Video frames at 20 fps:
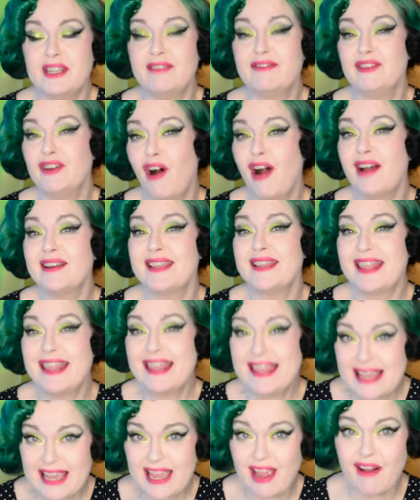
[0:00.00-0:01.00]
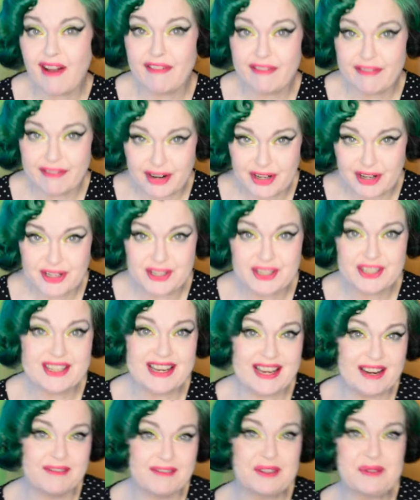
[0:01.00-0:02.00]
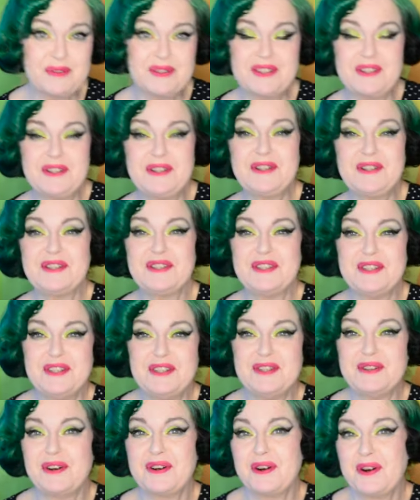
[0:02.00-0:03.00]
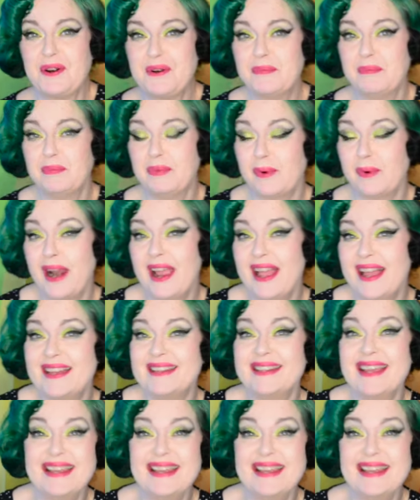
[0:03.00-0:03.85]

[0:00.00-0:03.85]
if not the first influencers to do her own brand,